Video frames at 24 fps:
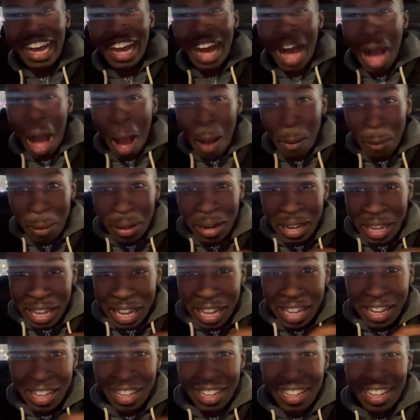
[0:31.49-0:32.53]
I'm gonna
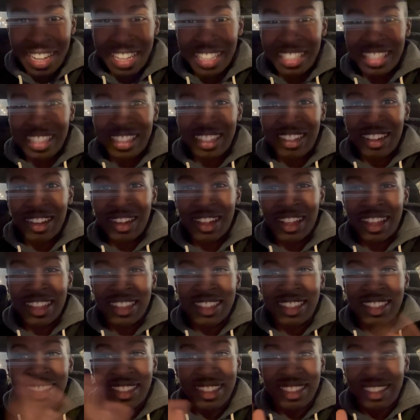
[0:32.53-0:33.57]
eat it because you know I just